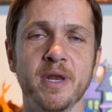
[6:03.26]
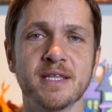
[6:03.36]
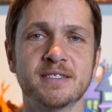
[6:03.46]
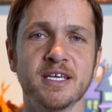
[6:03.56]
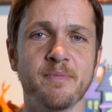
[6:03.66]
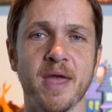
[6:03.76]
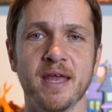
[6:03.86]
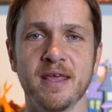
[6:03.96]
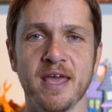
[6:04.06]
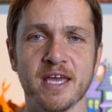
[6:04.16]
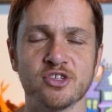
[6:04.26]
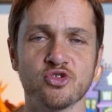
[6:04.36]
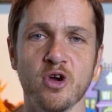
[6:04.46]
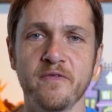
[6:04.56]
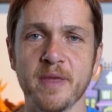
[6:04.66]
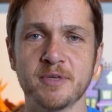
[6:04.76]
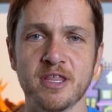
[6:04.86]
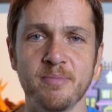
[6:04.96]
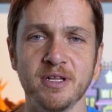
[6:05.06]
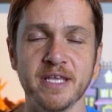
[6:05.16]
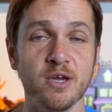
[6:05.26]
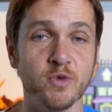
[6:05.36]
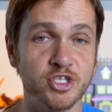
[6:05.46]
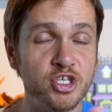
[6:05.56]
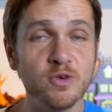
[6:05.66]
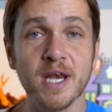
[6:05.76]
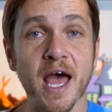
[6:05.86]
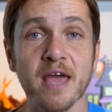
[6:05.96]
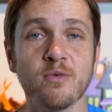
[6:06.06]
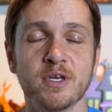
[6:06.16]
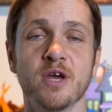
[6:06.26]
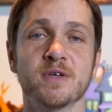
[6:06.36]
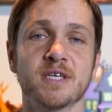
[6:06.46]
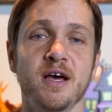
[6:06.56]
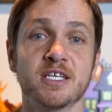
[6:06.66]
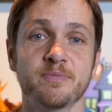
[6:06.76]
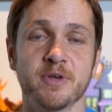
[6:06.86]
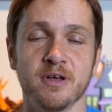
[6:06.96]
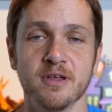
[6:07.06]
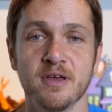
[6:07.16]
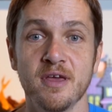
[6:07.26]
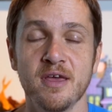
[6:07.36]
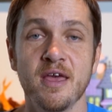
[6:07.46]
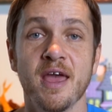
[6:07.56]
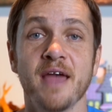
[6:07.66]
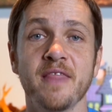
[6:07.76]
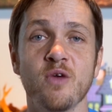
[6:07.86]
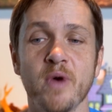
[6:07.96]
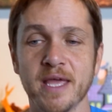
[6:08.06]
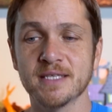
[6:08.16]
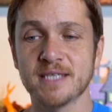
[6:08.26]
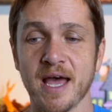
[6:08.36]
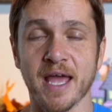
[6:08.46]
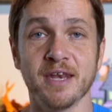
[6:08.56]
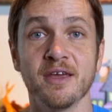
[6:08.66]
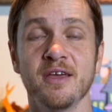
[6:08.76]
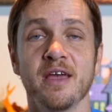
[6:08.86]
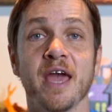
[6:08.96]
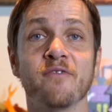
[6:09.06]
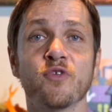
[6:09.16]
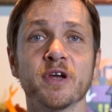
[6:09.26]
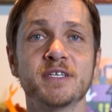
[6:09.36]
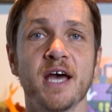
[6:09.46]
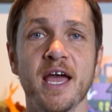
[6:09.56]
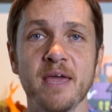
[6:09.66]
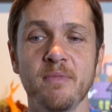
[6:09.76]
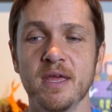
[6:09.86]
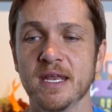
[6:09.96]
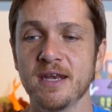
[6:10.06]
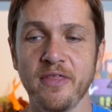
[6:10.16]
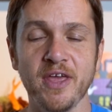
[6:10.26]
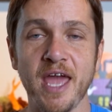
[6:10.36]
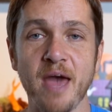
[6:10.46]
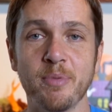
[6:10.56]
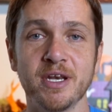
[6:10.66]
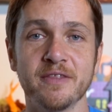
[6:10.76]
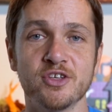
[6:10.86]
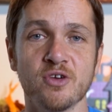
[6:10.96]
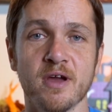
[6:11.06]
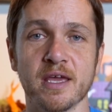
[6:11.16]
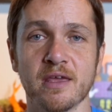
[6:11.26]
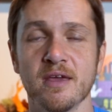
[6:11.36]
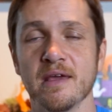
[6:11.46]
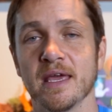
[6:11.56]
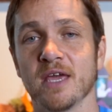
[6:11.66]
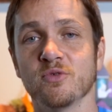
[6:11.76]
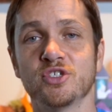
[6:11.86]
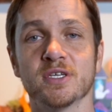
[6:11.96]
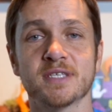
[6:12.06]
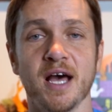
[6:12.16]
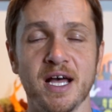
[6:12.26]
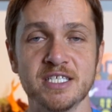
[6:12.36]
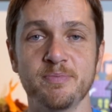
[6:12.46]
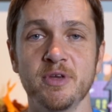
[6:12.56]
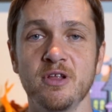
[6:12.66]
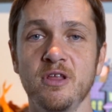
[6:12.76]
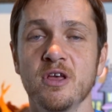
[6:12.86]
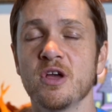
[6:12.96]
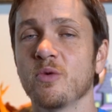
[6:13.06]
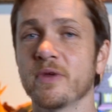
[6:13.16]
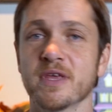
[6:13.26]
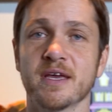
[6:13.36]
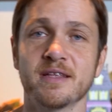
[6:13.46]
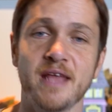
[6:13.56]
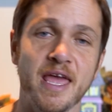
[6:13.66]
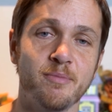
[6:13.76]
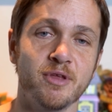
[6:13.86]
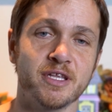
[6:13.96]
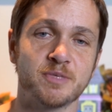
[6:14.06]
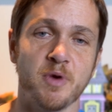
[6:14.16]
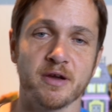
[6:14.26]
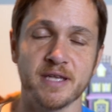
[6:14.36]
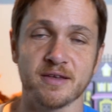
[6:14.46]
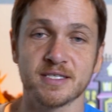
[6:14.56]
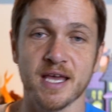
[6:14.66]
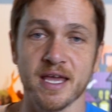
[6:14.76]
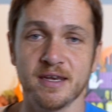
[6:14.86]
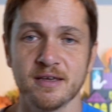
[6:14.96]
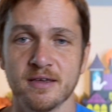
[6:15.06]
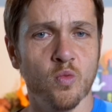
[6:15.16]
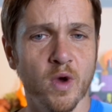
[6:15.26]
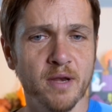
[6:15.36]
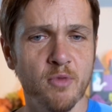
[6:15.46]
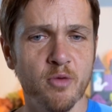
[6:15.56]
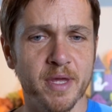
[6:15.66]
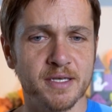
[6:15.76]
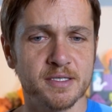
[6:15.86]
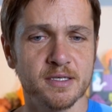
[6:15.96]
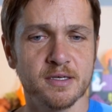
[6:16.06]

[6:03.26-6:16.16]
and Stickman and drove them to the building which you and I would know as a hospital. And they went inside, and for a time, nothing happened in the drawing. It was just a hospital with an ambulance parked outside. One moment,